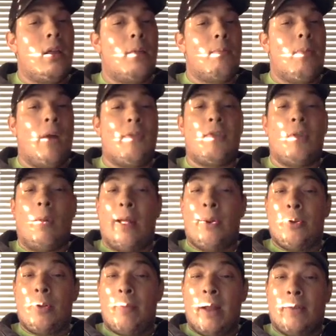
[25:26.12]
But the
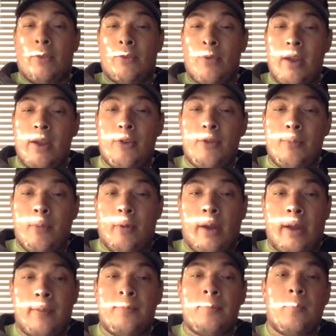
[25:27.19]
lighter you make the trigger
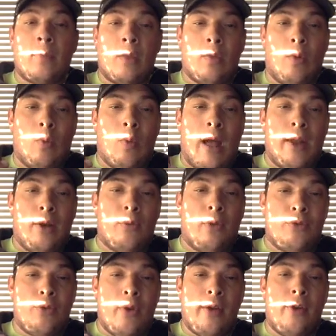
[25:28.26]
spring, the lighter the
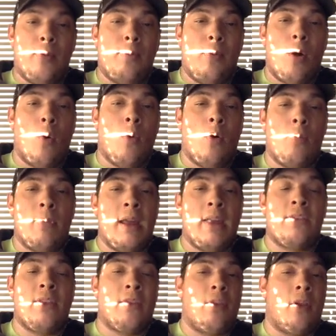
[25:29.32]
trigger pull will be,
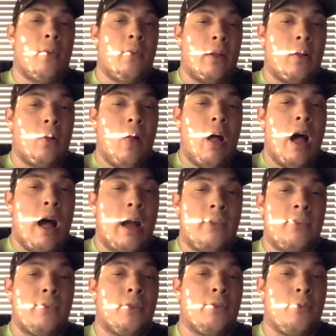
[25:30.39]
since on the
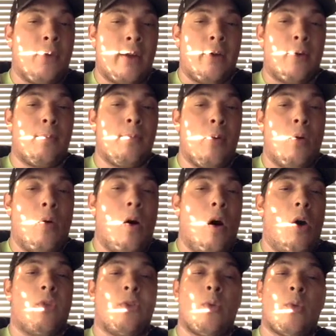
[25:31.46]
Glocks, the trigger pull
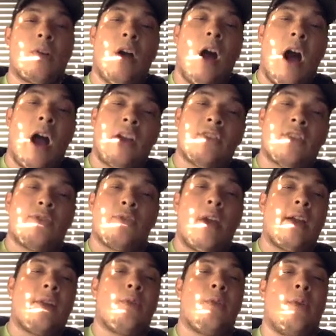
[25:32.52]
also cocks the
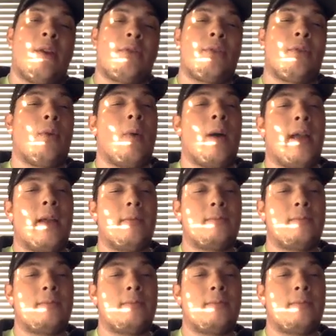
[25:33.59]
striker the rest of the way.